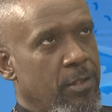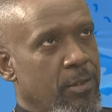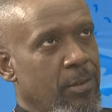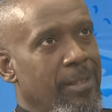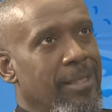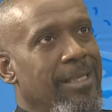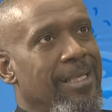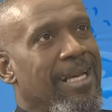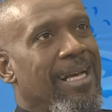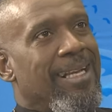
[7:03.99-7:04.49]

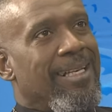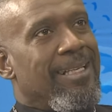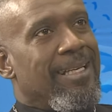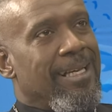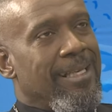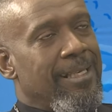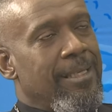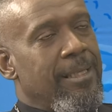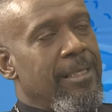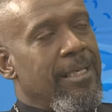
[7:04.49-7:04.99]
So
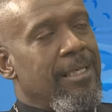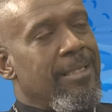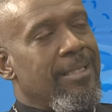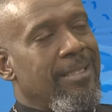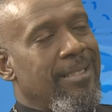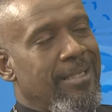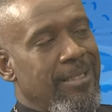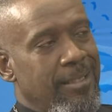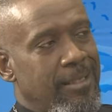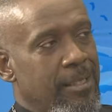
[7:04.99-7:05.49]

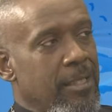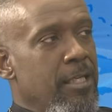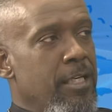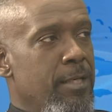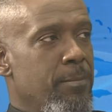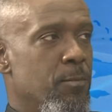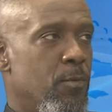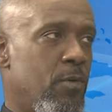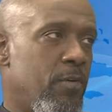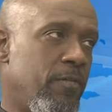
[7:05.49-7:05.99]
there's
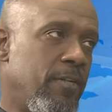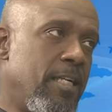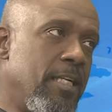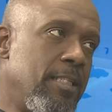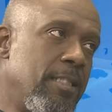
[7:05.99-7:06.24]
certainly more of